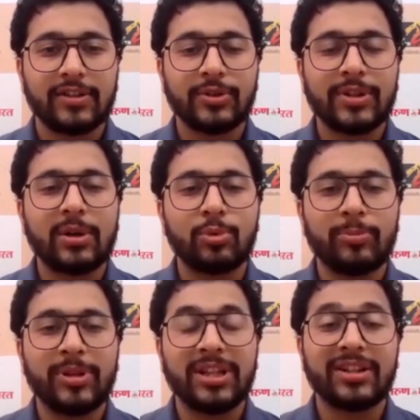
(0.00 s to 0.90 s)
So that
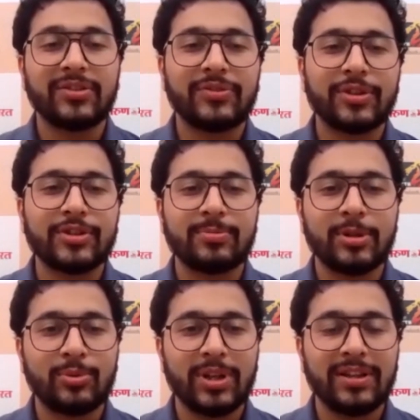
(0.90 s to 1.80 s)
would be the difference
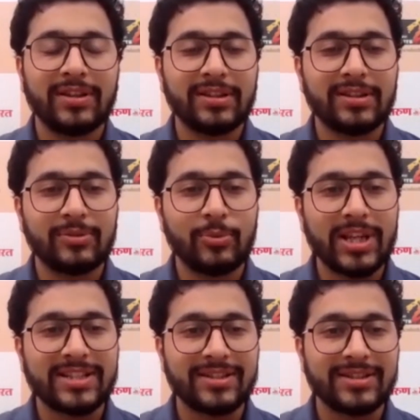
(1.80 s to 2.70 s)
between the
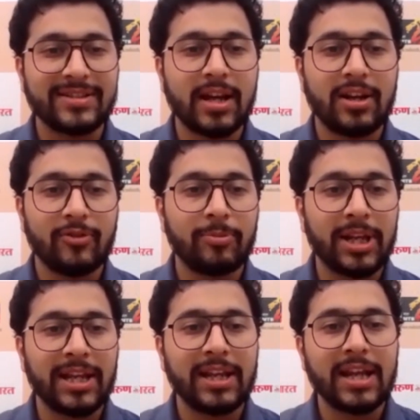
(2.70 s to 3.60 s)
Western style of
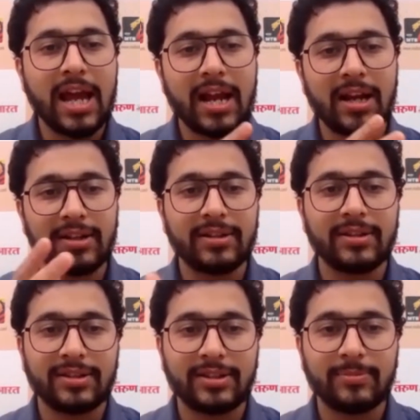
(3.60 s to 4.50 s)
playing
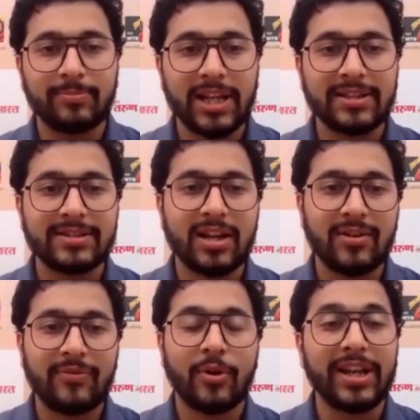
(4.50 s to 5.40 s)
and the playing
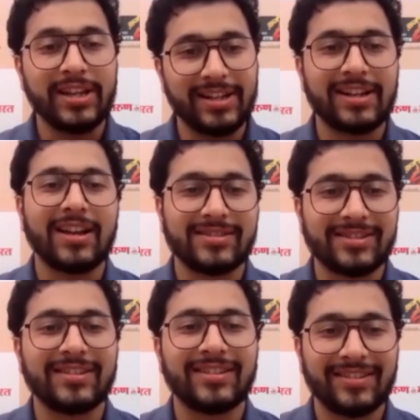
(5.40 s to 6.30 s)
style for Indian
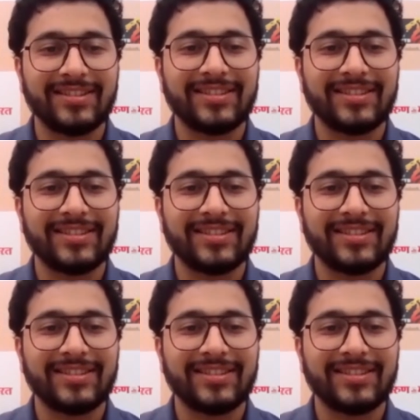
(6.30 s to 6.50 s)
classical.